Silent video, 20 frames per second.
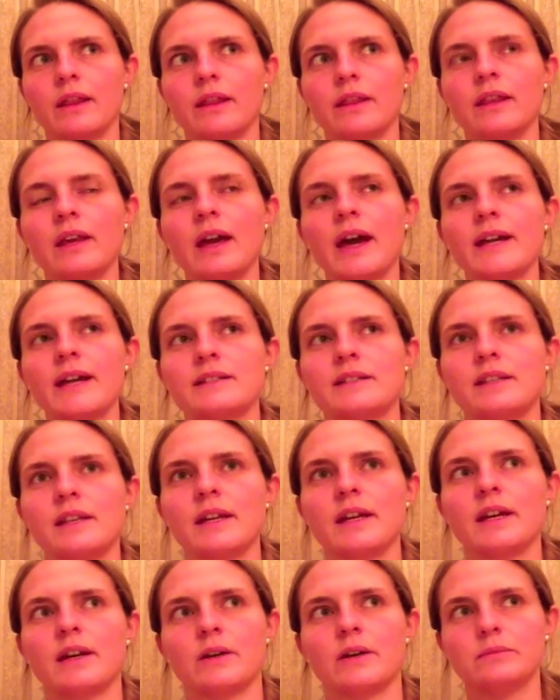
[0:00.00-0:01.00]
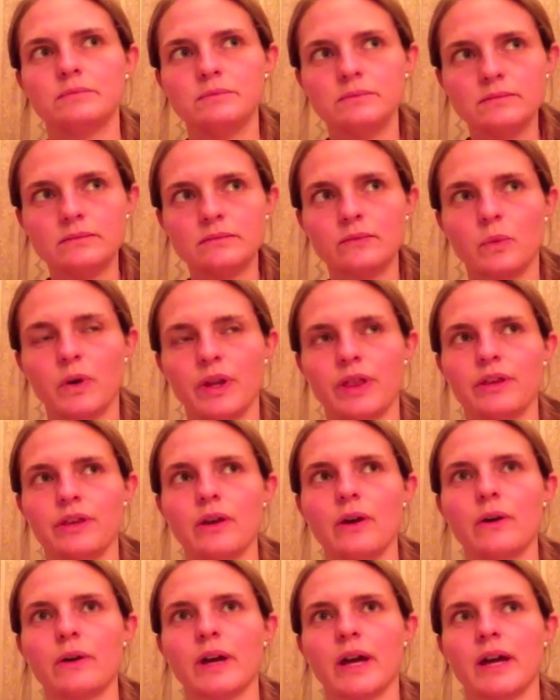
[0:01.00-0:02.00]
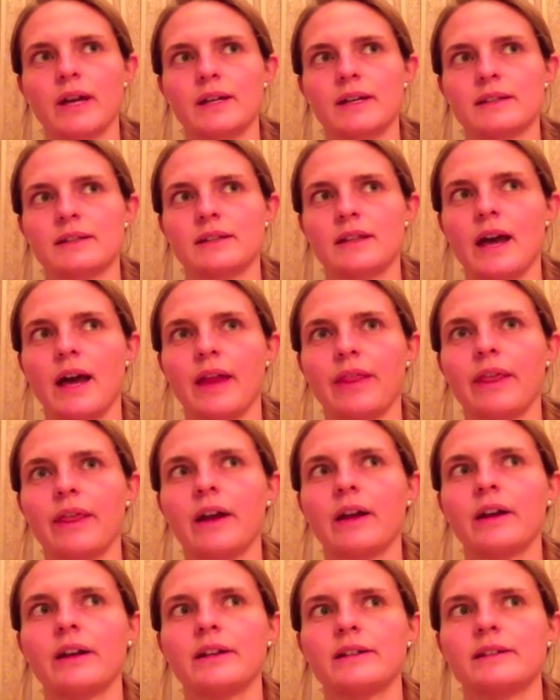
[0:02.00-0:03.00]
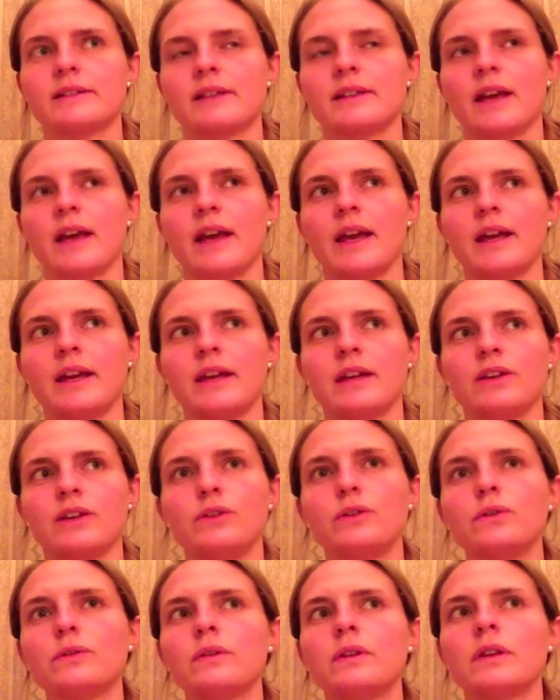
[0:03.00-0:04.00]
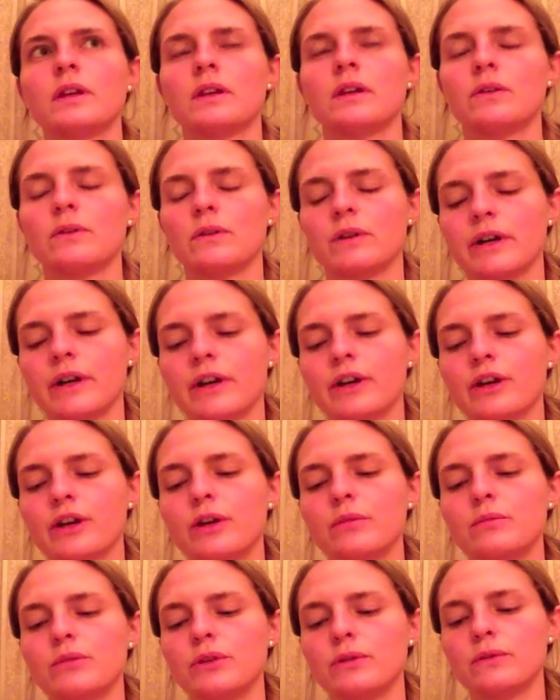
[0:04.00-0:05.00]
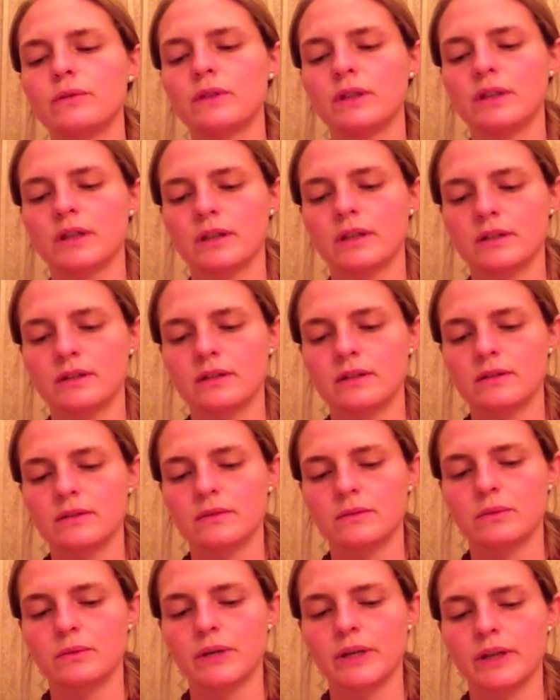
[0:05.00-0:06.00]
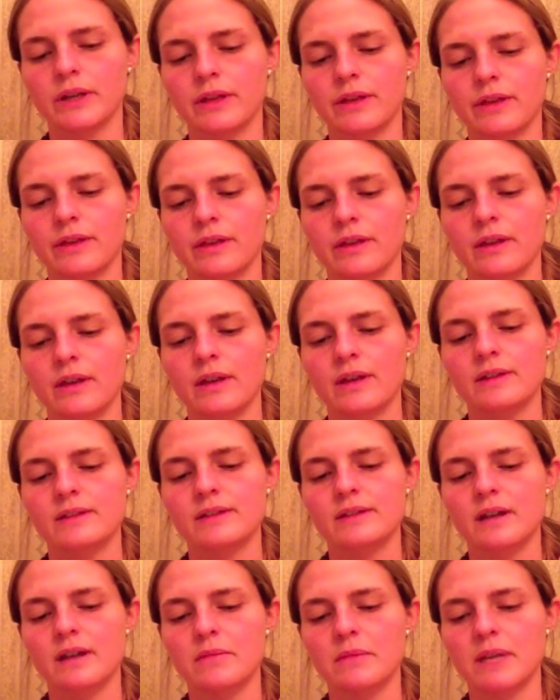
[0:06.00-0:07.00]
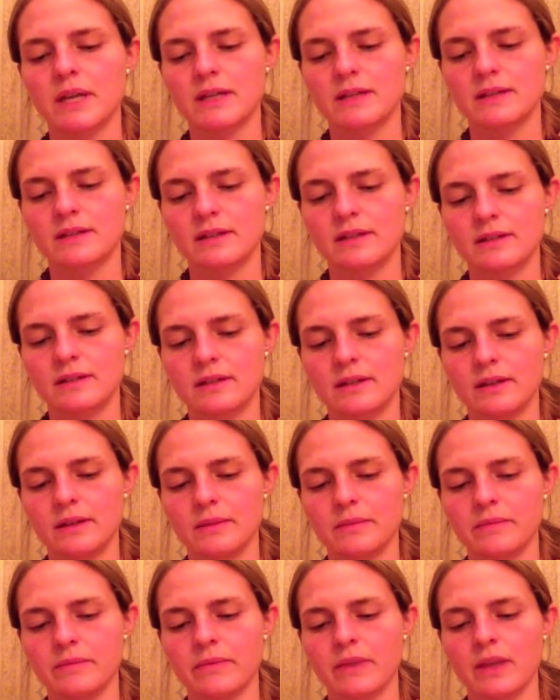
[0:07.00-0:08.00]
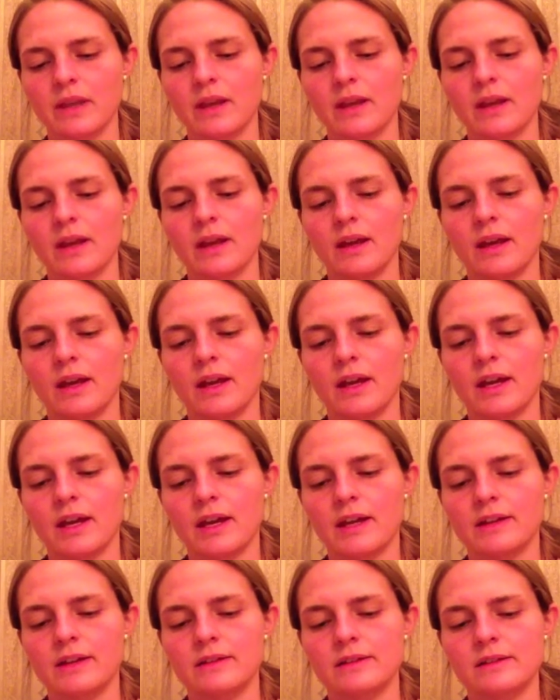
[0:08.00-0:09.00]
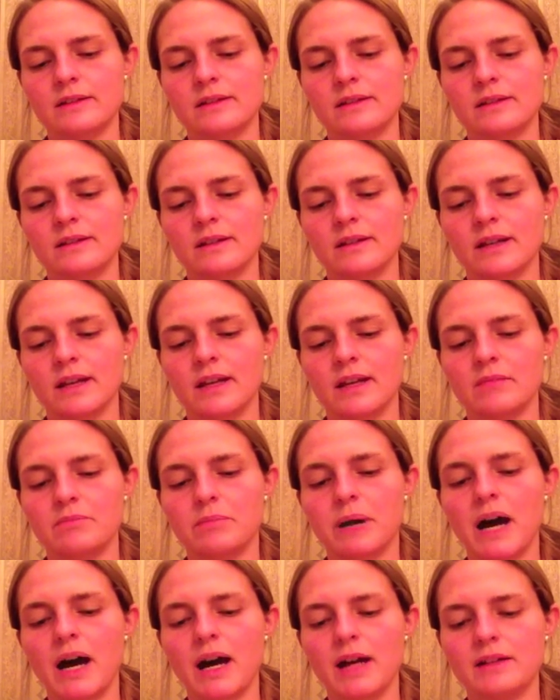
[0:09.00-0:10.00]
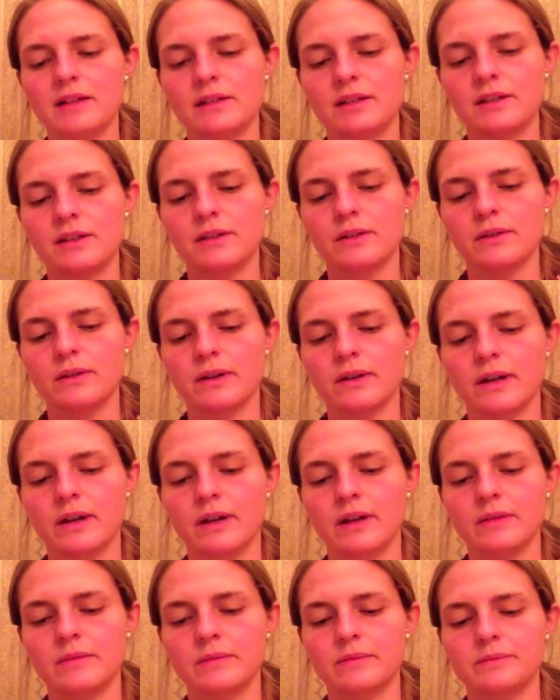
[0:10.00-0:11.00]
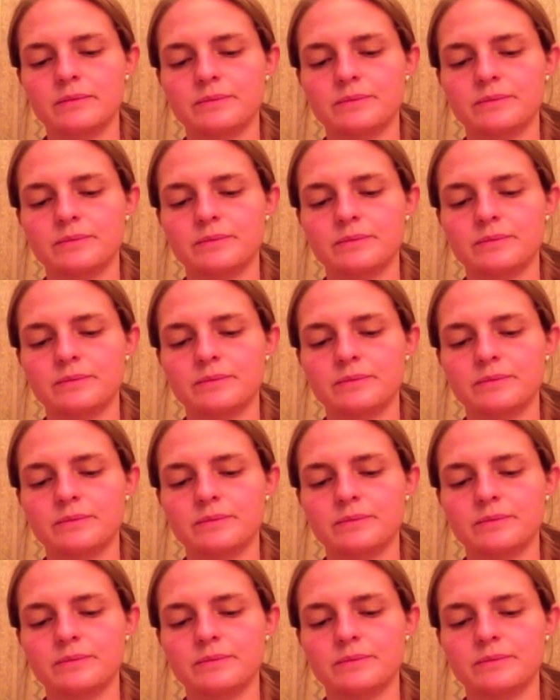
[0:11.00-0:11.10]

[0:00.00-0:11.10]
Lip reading: the idea with yoga is that there is a union or a communion with some entity. And in Bhakti Yoga,